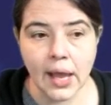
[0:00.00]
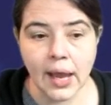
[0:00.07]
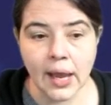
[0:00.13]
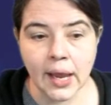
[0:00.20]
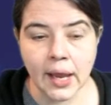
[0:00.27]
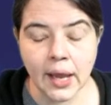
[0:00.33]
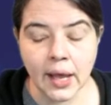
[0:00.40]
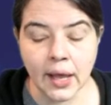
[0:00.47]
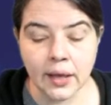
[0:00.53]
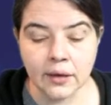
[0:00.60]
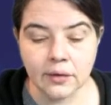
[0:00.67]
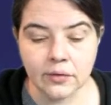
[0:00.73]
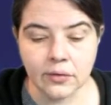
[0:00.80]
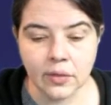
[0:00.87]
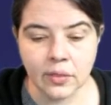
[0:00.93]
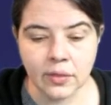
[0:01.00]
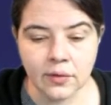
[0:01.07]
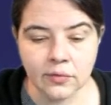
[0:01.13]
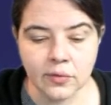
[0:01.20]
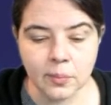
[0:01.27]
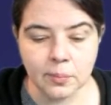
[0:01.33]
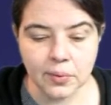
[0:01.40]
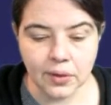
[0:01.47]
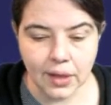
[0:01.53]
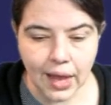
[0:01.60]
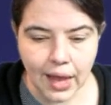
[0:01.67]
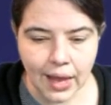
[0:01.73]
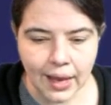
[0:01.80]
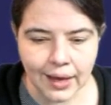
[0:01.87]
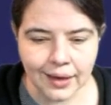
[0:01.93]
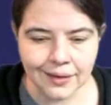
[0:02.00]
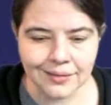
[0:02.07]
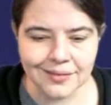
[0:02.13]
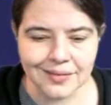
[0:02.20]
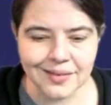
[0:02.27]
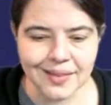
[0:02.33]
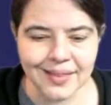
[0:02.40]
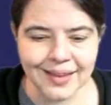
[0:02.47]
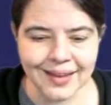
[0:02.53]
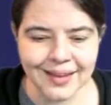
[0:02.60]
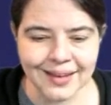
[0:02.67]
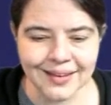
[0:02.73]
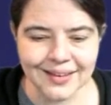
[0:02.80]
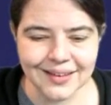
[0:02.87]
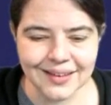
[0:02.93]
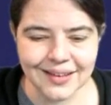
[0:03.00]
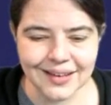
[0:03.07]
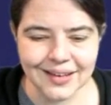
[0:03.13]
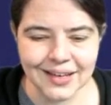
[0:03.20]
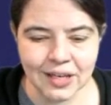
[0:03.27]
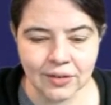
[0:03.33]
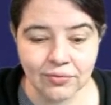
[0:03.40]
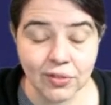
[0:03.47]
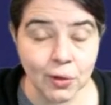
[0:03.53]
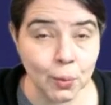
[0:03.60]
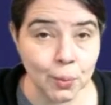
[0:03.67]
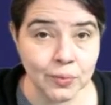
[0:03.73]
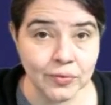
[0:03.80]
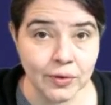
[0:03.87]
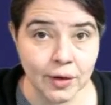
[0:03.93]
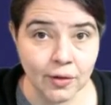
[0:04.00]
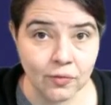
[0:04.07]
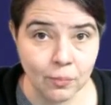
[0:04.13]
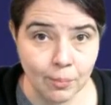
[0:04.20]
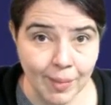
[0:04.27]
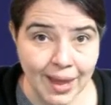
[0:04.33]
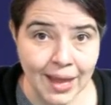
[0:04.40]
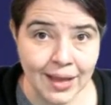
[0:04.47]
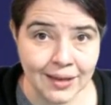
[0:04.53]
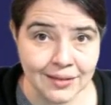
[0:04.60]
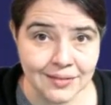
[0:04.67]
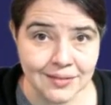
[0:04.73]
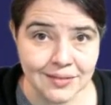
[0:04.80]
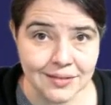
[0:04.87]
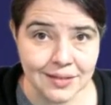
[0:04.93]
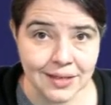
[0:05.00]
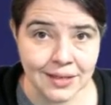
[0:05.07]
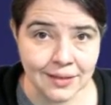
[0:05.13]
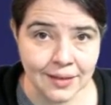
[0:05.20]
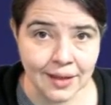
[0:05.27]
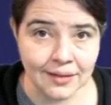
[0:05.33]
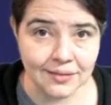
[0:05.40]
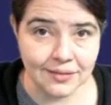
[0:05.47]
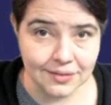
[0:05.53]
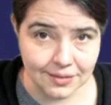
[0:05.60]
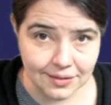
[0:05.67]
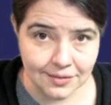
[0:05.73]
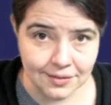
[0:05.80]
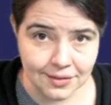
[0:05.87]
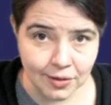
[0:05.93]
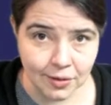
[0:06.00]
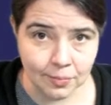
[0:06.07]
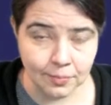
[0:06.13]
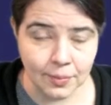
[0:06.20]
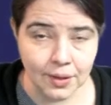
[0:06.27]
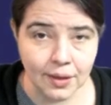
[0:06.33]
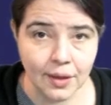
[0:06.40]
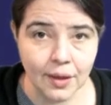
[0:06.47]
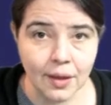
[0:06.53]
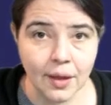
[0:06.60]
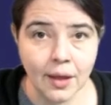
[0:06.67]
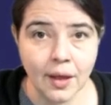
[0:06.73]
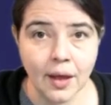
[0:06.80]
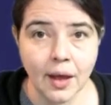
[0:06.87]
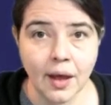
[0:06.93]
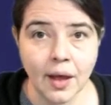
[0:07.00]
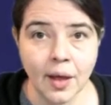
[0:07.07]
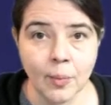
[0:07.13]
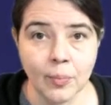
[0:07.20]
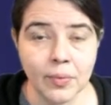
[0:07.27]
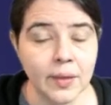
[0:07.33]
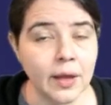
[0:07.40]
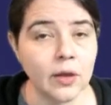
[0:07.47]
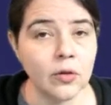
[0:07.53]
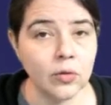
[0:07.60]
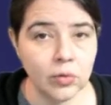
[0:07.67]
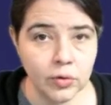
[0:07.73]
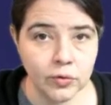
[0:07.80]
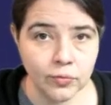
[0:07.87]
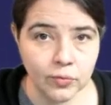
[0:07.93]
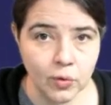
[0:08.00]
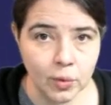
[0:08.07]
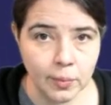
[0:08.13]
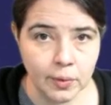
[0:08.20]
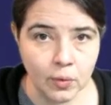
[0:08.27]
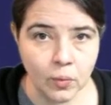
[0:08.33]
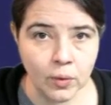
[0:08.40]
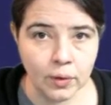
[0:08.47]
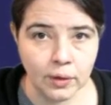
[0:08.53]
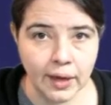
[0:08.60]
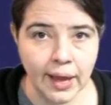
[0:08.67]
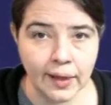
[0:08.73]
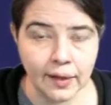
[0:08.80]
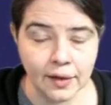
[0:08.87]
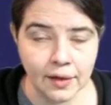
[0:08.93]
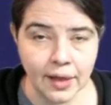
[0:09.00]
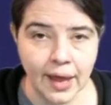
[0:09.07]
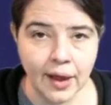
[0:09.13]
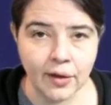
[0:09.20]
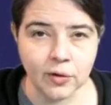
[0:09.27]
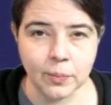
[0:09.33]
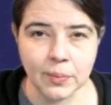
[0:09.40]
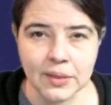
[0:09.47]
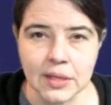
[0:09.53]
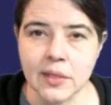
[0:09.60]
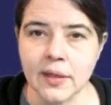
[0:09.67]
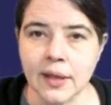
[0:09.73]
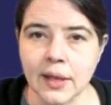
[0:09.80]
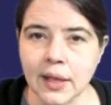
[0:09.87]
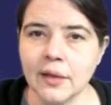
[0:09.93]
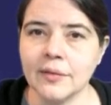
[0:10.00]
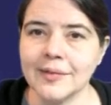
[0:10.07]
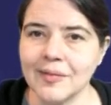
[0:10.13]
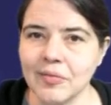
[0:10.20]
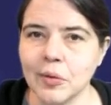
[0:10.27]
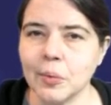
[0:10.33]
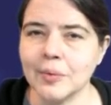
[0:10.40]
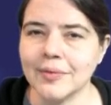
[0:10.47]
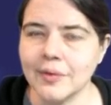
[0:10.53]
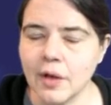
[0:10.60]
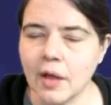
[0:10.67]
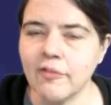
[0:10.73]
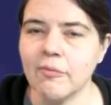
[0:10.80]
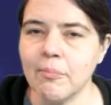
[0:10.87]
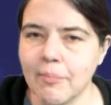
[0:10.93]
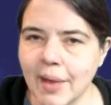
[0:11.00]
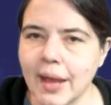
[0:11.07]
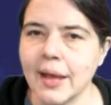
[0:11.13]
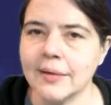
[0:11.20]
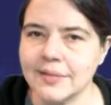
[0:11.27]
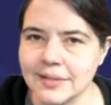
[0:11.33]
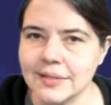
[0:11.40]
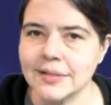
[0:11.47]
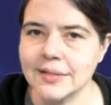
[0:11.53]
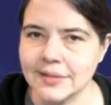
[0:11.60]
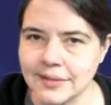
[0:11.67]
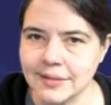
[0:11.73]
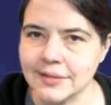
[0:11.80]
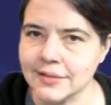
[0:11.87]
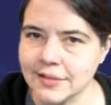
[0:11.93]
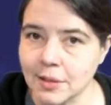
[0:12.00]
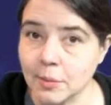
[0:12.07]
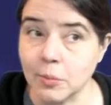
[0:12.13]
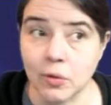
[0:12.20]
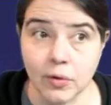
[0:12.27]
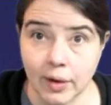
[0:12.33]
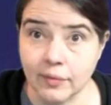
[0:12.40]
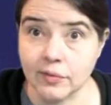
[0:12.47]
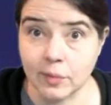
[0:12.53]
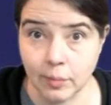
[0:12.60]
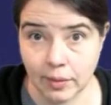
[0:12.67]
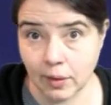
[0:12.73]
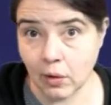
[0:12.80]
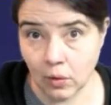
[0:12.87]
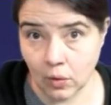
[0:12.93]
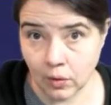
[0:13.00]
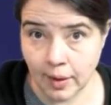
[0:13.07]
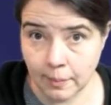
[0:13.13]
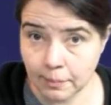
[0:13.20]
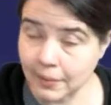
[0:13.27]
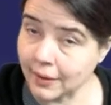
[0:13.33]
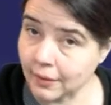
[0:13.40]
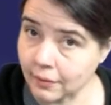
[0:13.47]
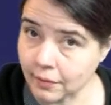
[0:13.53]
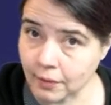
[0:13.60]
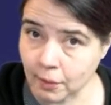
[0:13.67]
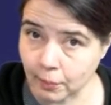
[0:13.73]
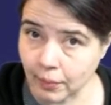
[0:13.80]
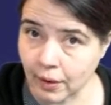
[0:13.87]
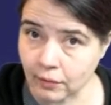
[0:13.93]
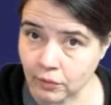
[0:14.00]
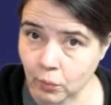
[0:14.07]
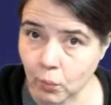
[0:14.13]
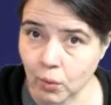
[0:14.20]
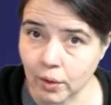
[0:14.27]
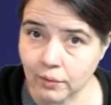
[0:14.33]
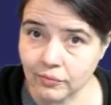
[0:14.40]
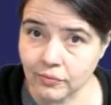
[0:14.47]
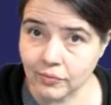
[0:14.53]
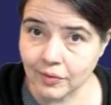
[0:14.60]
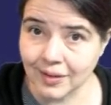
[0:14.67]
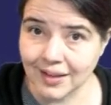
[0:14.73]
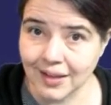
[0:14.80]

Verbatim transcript: And this implies that if there was enough mass in that system, um, they could form an Oort cloud. But the thing is, if there was enough mass in the system, you'd have something a whole lot bigger than a brown dwarf.